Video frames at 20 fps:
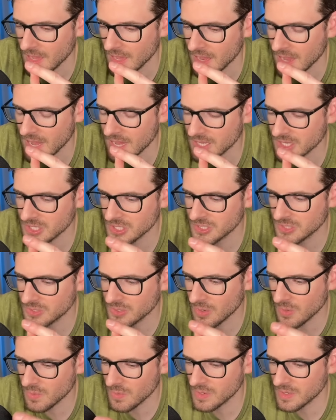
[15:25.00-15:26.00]
I just
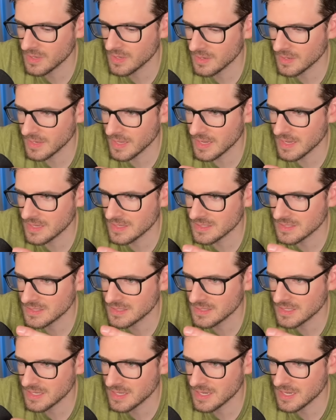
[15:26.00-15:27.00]
don't want to like
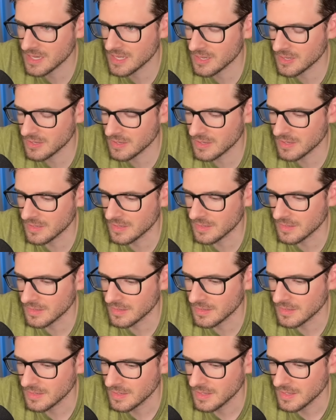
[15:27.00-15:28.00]
sit here
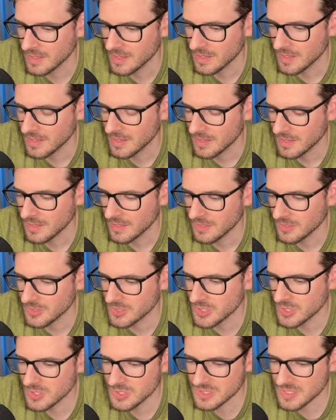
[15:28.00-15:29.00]
and
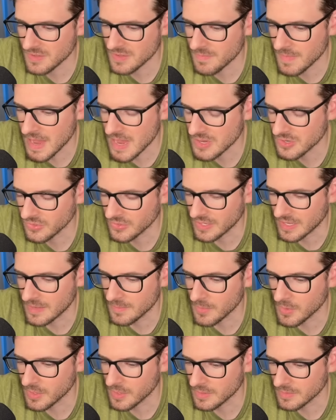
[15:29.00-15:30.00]
do stuff manually
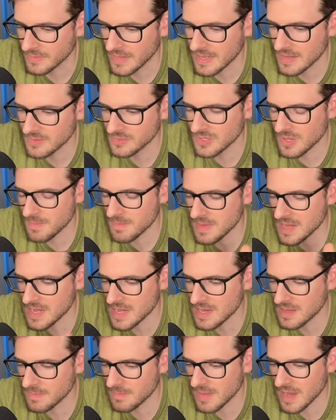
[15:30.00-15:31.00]
anymore. Like to
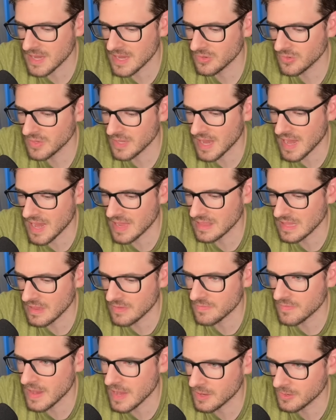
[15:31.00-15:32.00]
me, and manually add
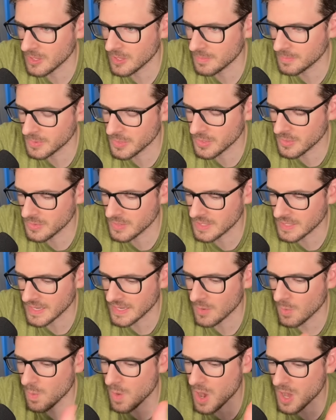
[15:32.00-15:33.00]
that file upload and
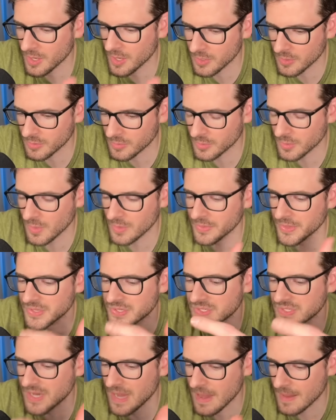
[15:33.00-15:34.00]
like walk you through all the
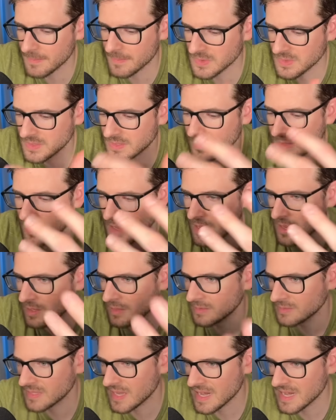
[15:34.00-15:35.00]
steps,
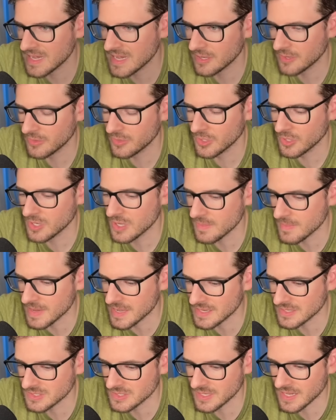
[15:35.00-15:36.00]
taking 30
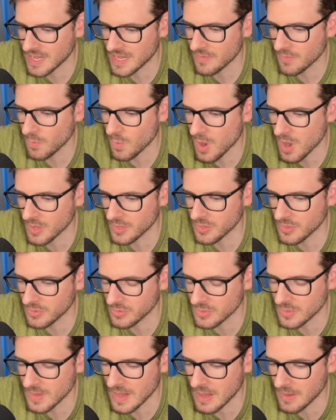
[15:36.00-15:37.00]
minutes to kind of walk you
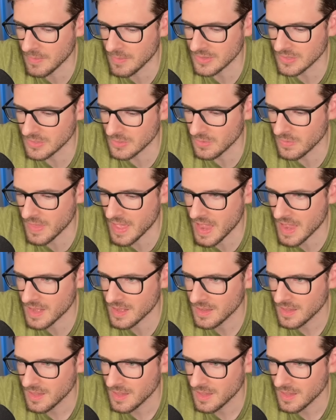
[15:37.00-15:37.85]
through how I do that.